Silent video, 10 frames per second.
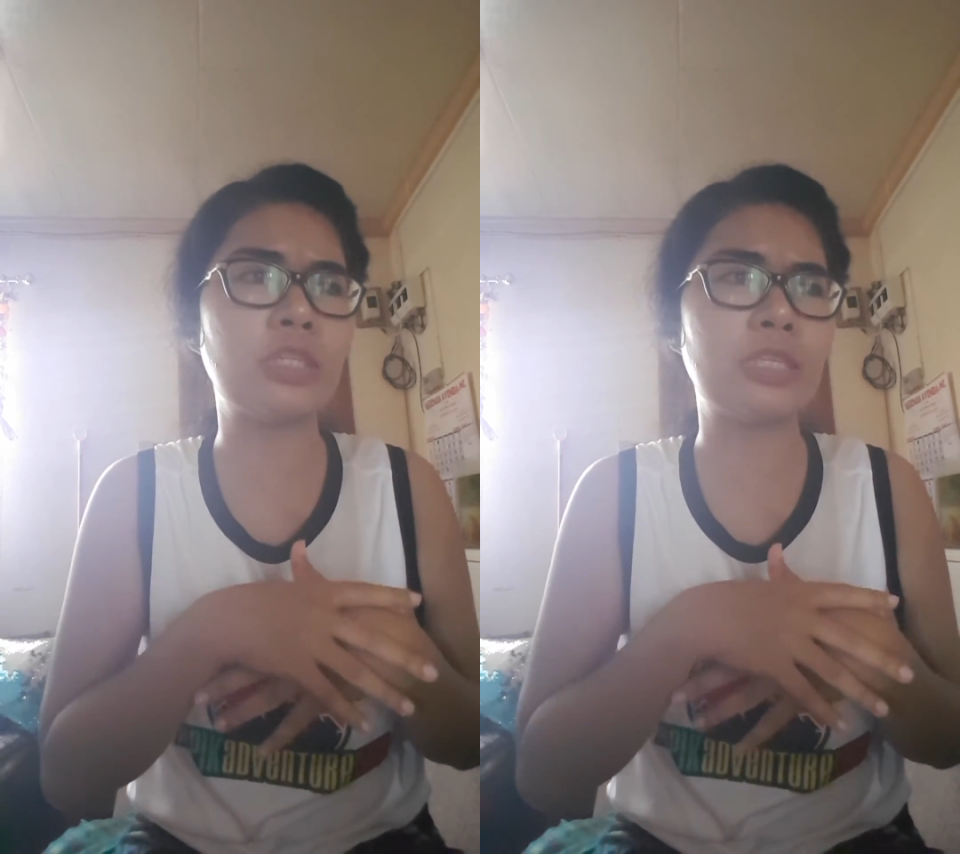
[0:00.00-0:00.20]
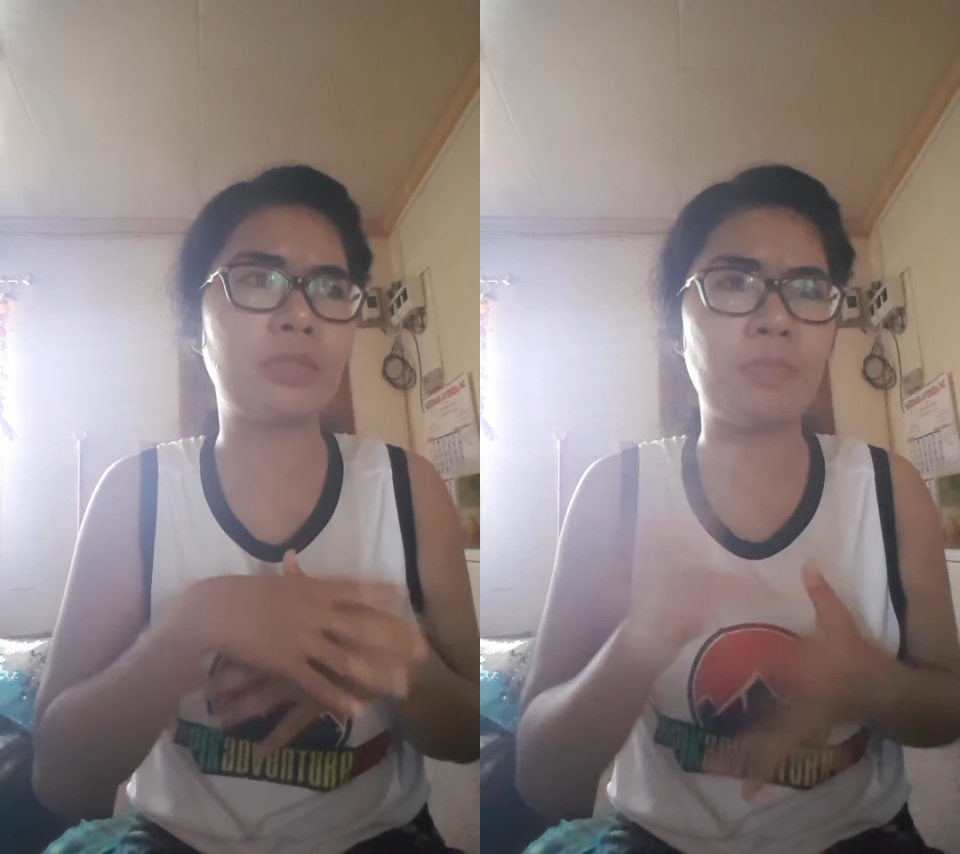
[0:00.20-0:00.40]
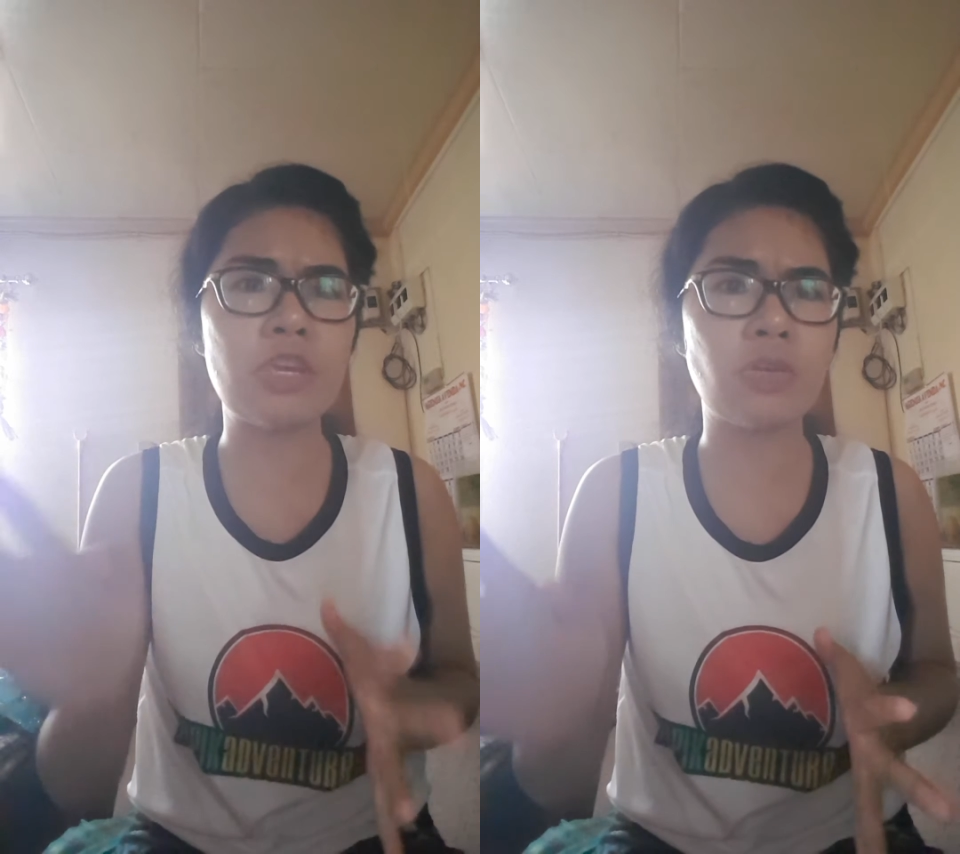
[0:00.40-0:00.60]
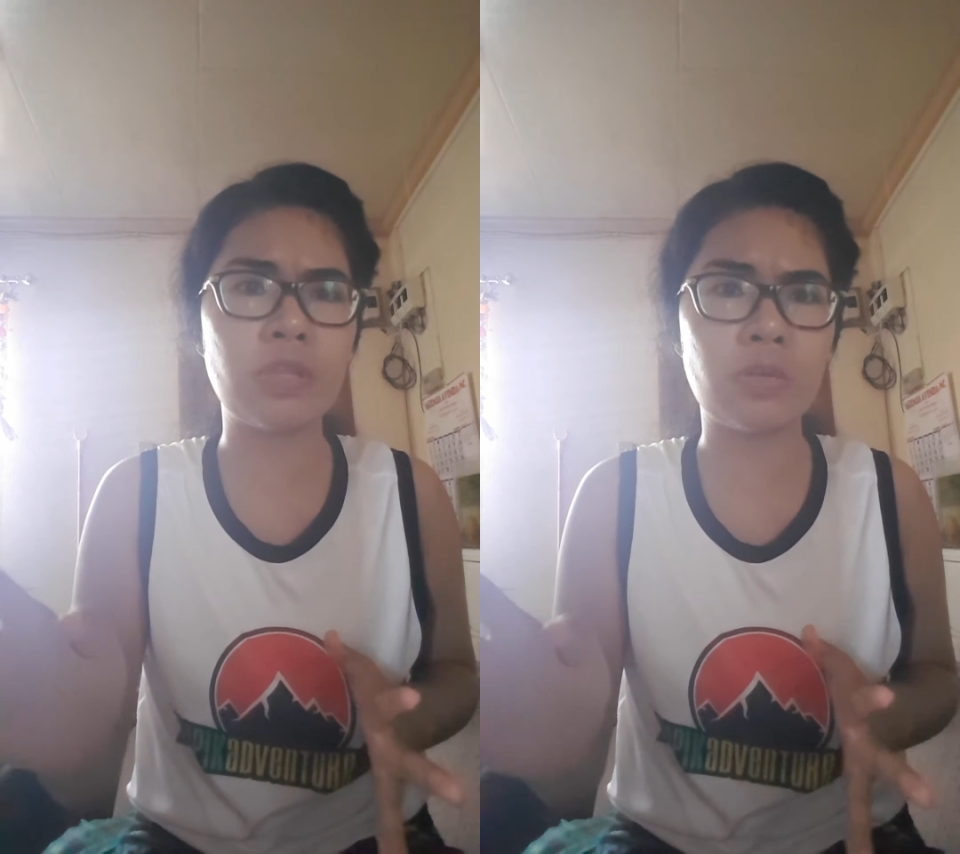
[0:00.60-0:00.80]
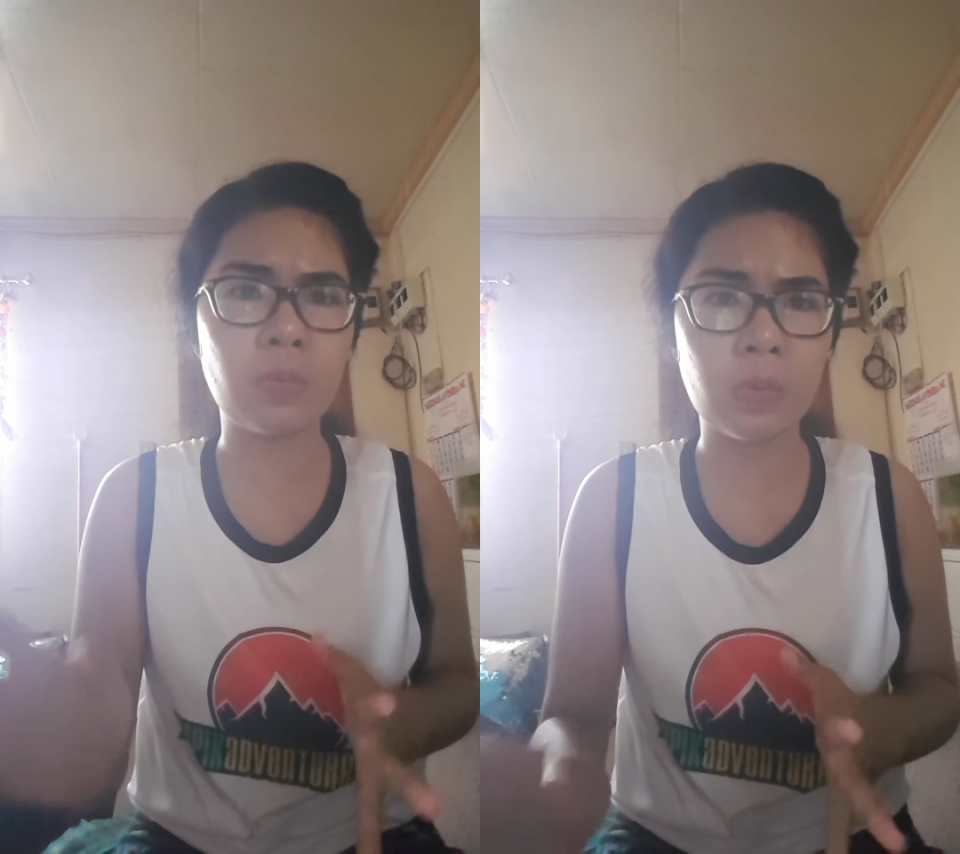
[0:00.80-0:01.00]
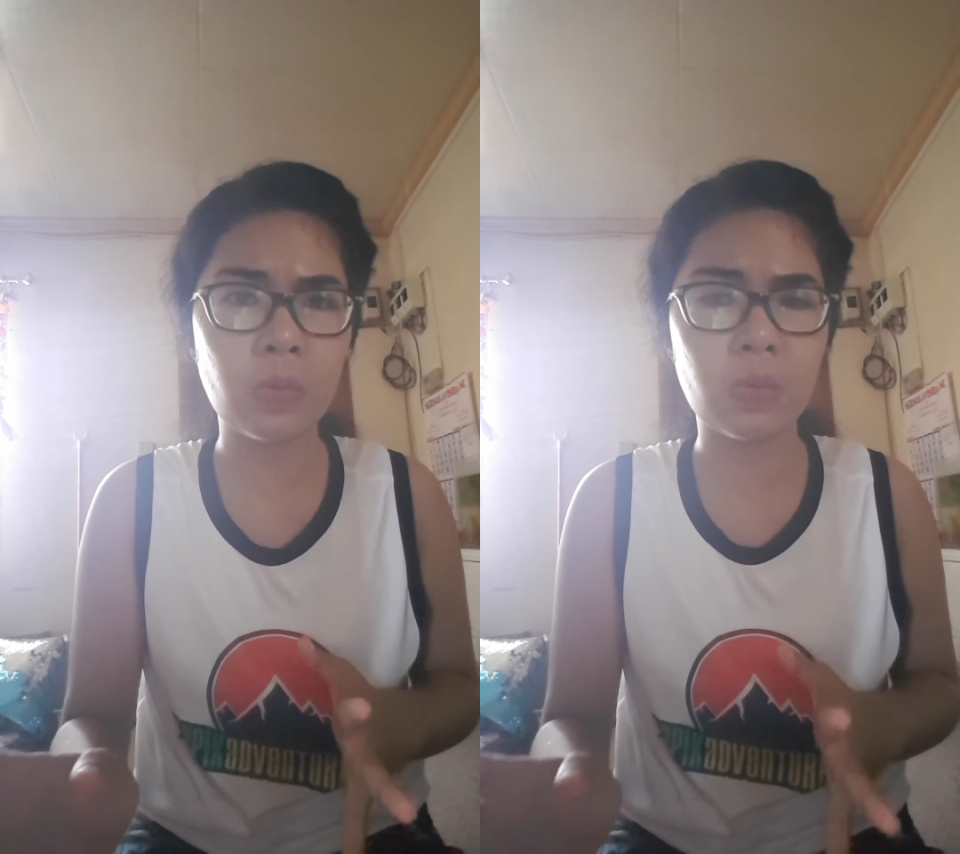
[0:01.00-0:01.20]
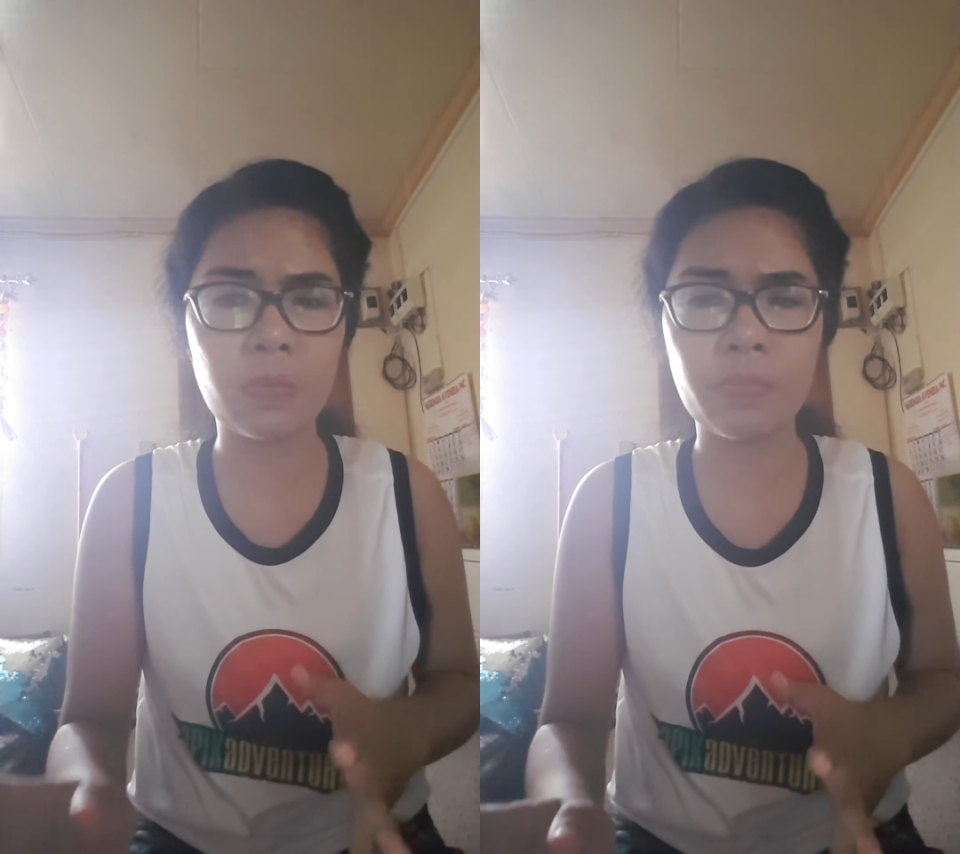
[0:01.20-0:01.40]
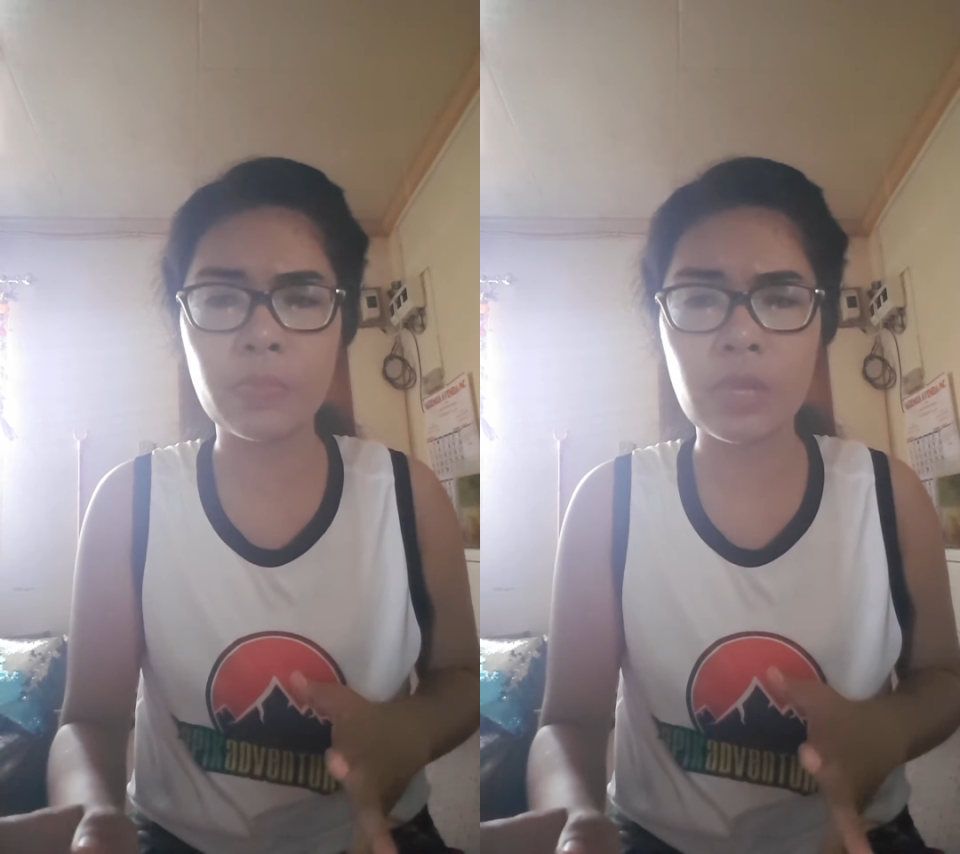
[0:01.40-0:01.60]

just a speaker in the room,